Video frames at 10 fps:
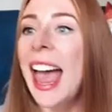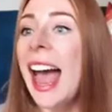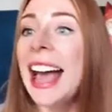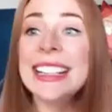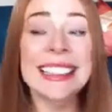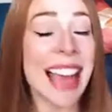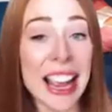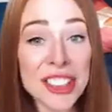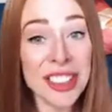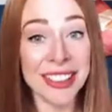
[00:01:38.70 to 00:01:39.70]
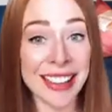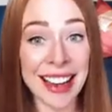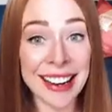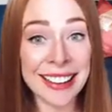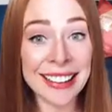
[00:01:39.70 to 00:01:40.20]
And intention
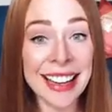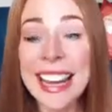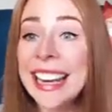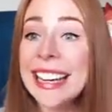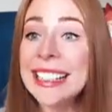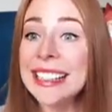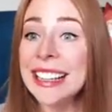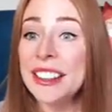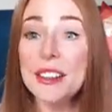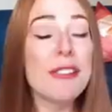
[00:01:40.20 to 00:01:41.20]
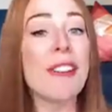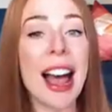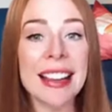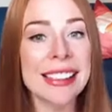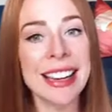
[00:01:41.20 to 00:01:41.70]
setting is the
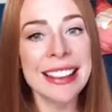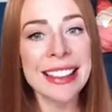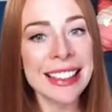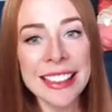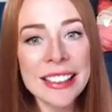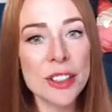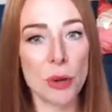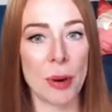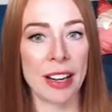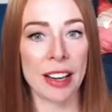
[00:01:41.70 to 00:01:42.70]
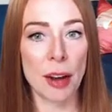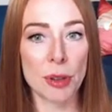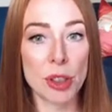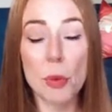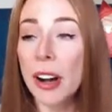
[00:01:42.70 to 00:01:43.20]
fast and the easier way to get
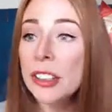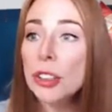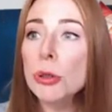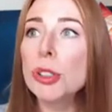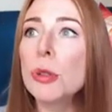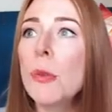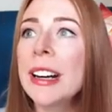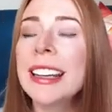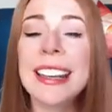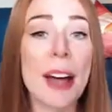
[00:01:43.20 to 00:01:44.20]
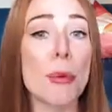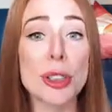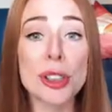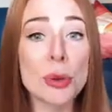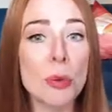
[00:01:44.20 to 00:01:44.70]
what you want. And don't you want to get
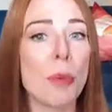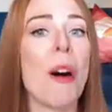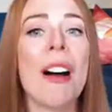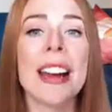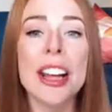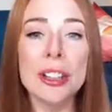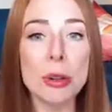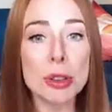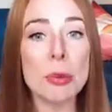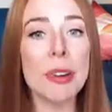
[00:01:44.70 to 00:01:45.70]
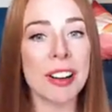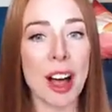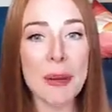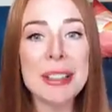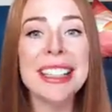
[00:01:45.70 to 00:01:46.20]
what you want? Don't you want to
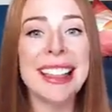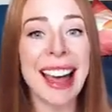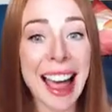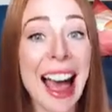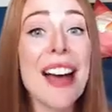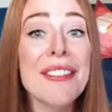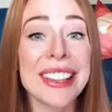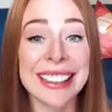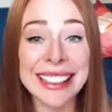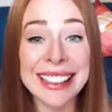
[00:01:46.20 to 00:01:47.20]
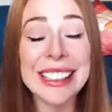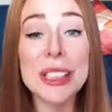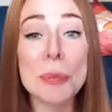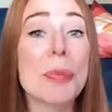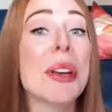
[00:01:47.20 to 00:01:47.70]
come into the having, into the
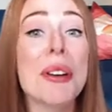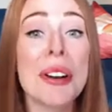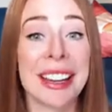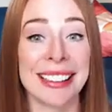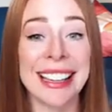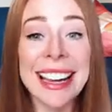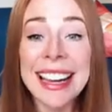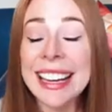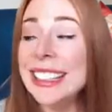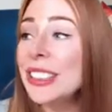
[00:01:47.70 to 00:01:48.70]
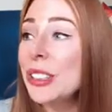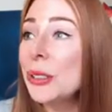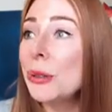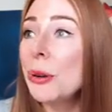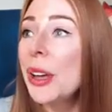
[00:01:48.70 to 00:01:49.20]
experience,
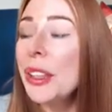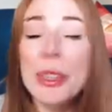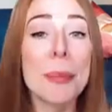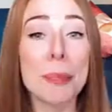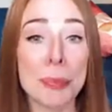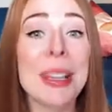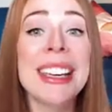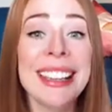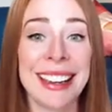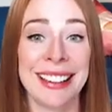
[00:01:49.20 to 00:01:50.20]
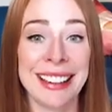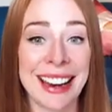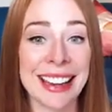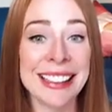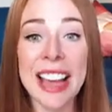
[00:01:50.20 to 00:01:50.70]
into the
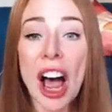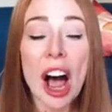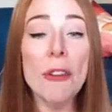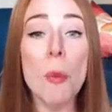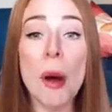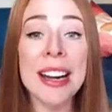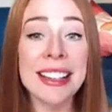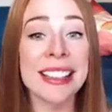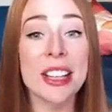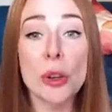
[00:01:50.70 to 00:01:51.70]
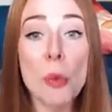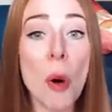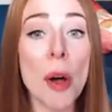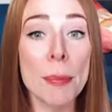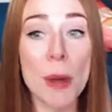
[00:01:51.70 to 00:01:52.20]
beingness of what it is that you
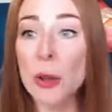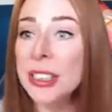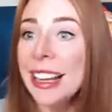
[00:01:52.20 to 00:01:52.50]
want most,